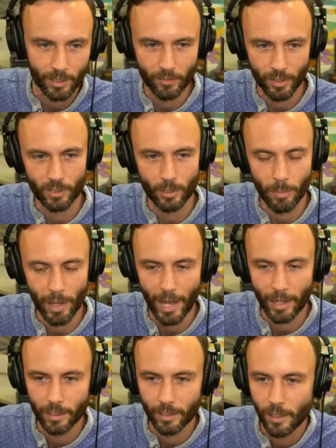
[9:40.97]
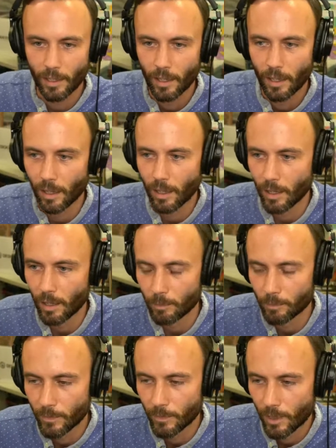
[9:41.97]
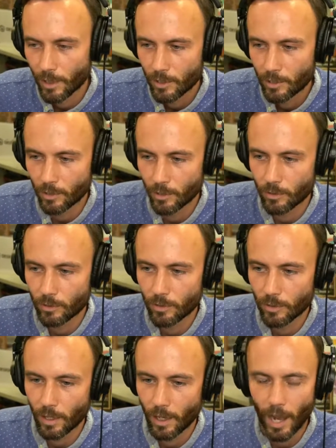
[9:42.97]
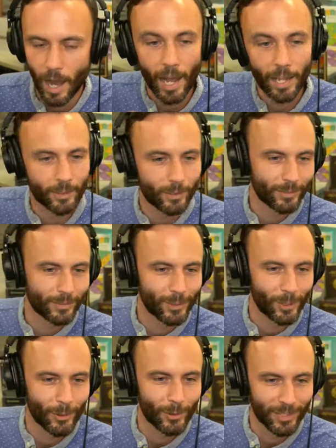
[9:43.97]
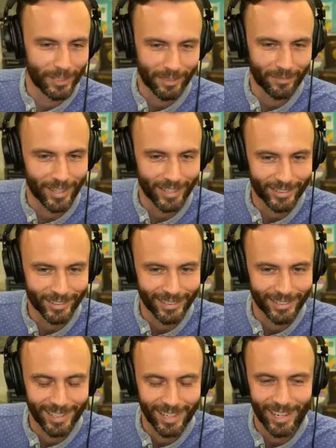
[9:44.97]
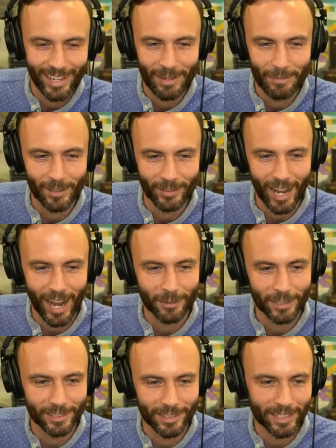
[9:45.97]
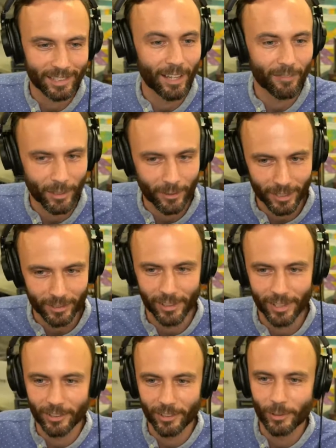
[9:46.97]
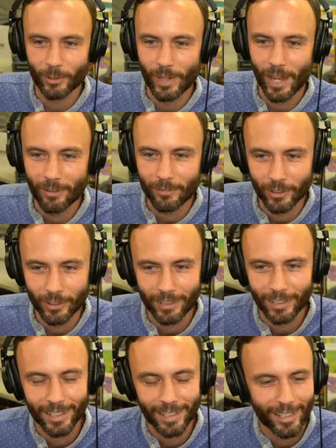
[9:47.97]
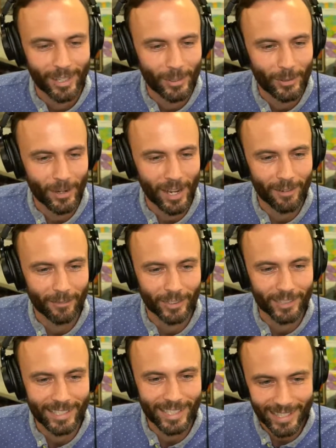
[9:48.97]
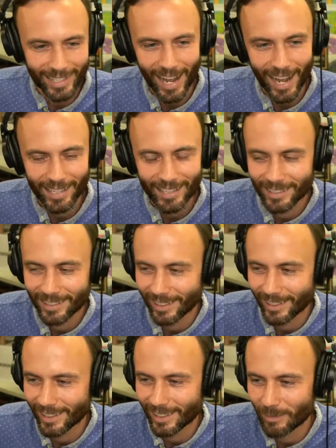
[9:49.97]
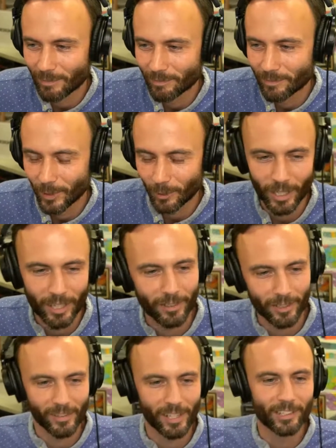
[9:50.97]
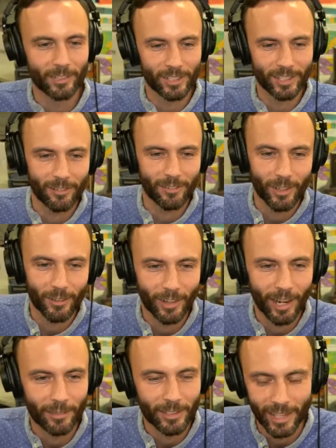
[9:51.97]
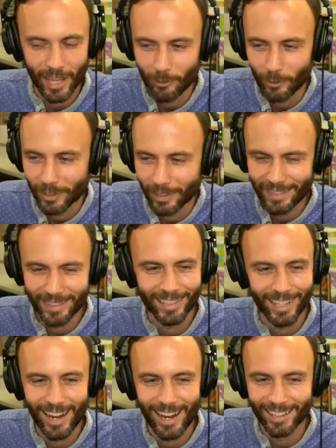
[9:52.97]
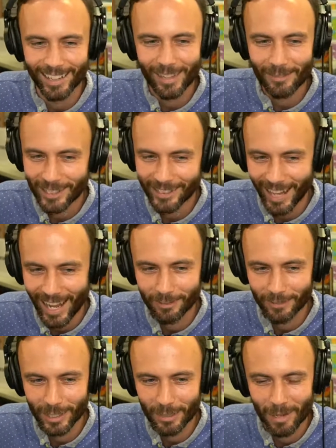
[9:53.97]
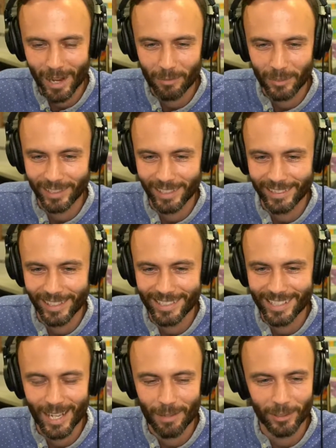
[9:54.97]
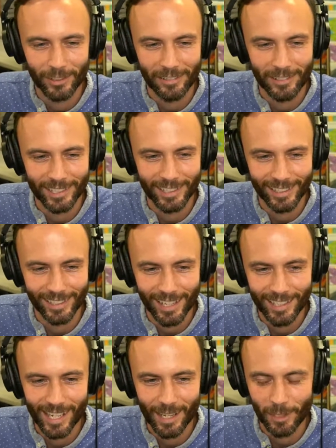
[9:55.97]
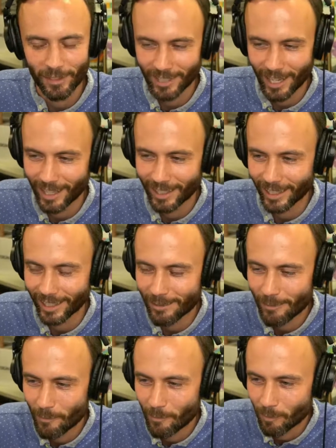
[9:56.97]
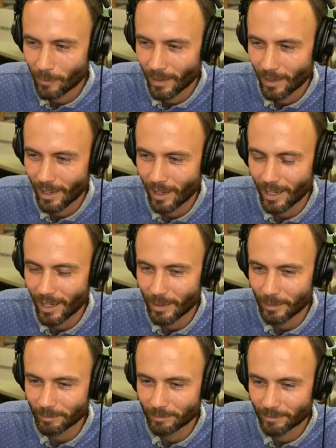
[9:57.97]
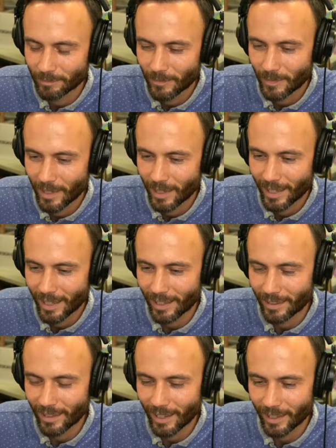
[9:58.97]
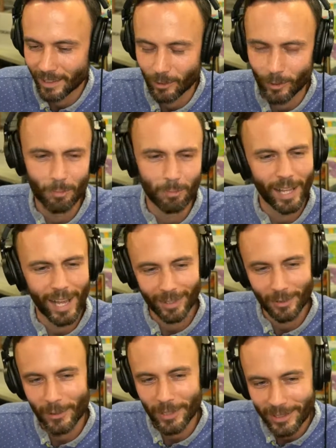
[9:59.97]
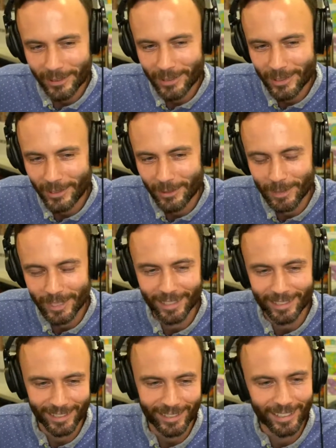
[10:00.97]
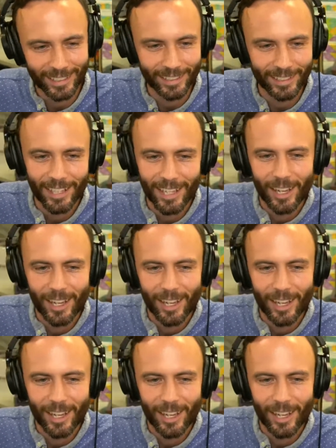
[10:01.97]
Avenger back." Um, so I chose an Avenger. So I was the leftover Avenger. Whoever did not, or whatever Avenger was left over, I was that one. I think Hawkeye was not very popular at that time, so a lot of times I was Hawkeye, um, and then or Black Widow too, because again,